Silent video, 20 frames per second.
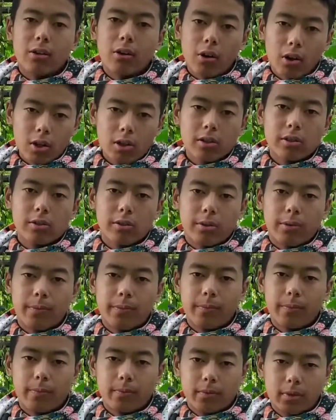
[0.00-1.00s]
also
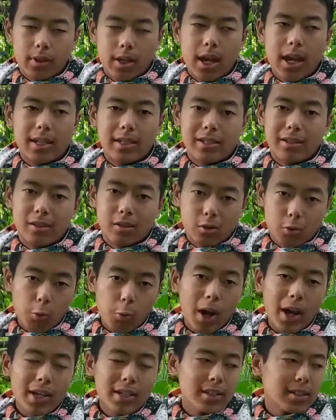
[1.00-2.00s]
as
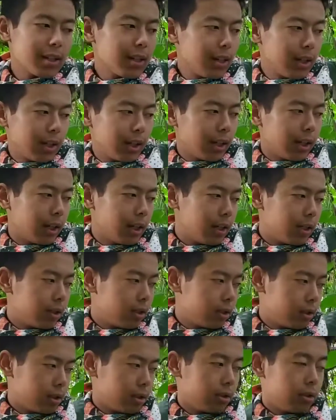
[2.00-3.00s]
squash
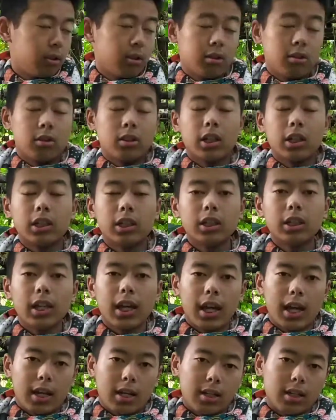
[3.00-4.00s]
in the southern
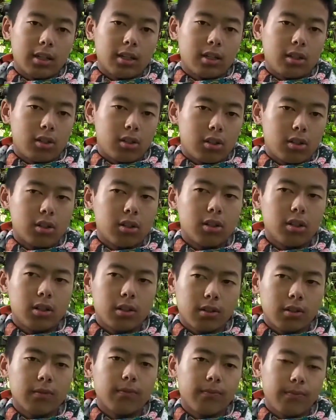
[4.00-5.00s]
and the eastern
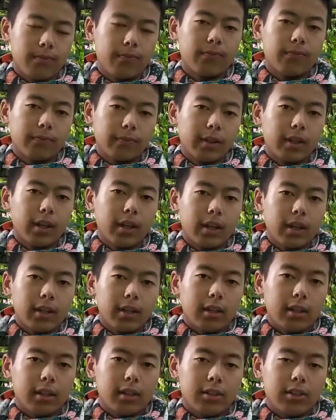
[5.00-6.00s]

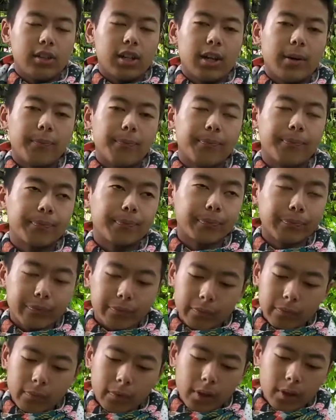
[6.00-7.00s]
India.
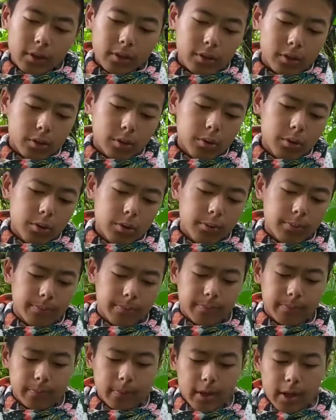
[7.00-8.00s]
So
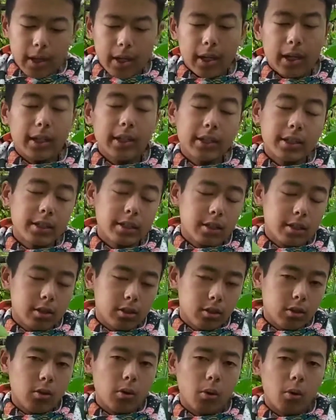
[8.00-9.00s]
it
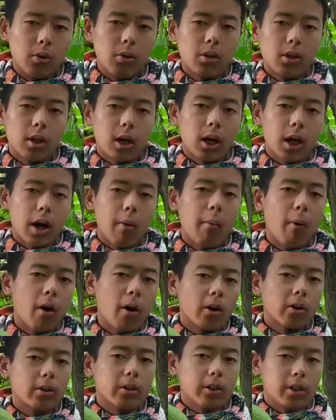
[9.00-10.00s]
is known
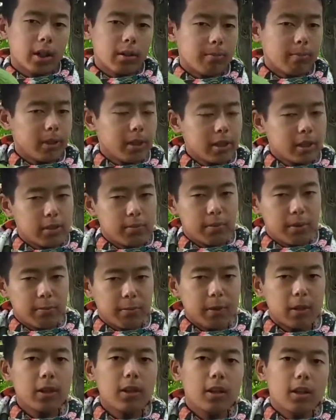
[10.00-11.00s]
among the Nepalese
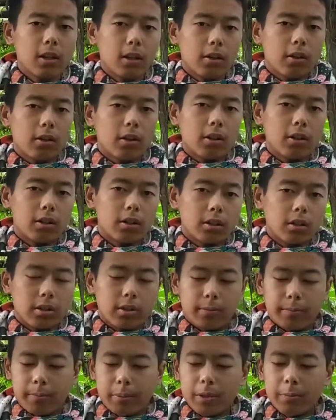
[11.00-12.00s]
people or
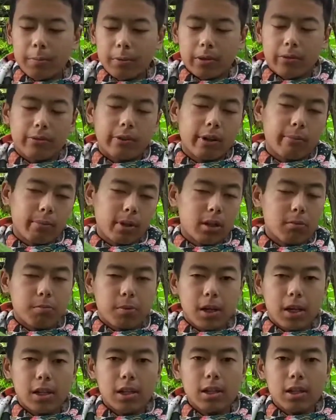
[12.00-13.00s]
the people from
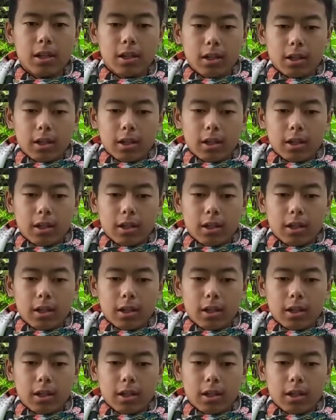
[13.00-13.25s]
Nepal.